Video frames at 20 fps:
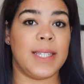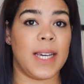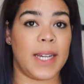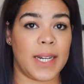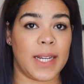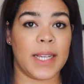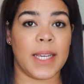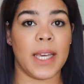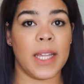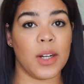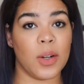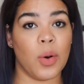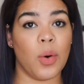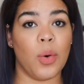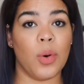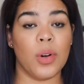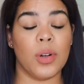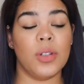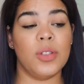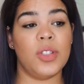getting
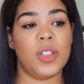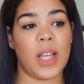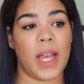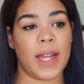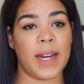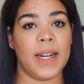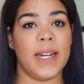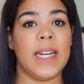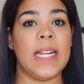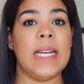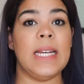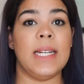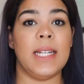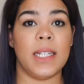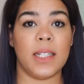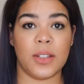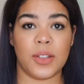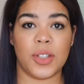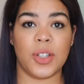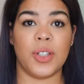engorged and
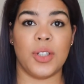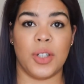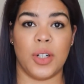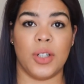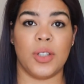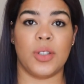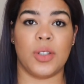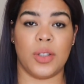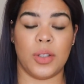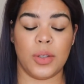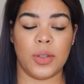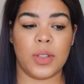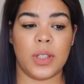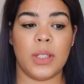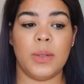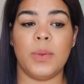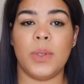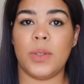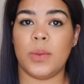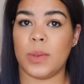needing to nurse
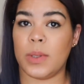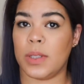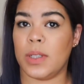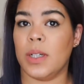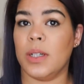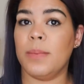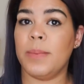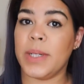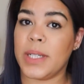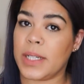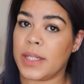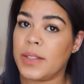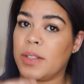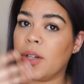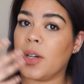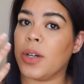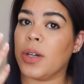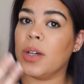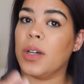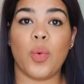Lucy, which was good because
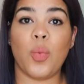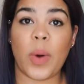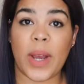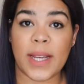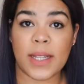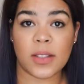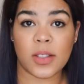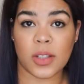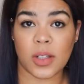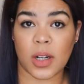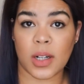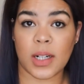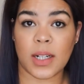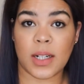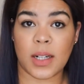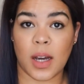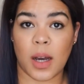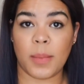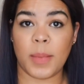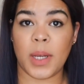her weight
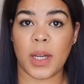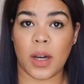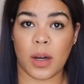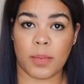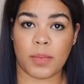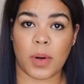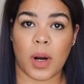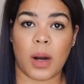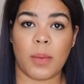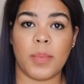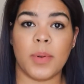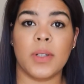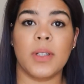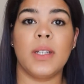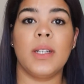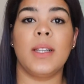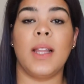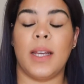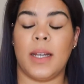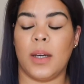started coming up
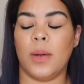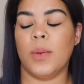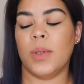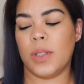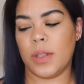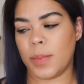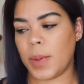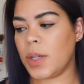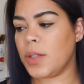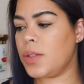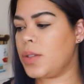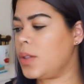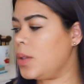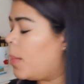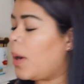properly like it was supposed to.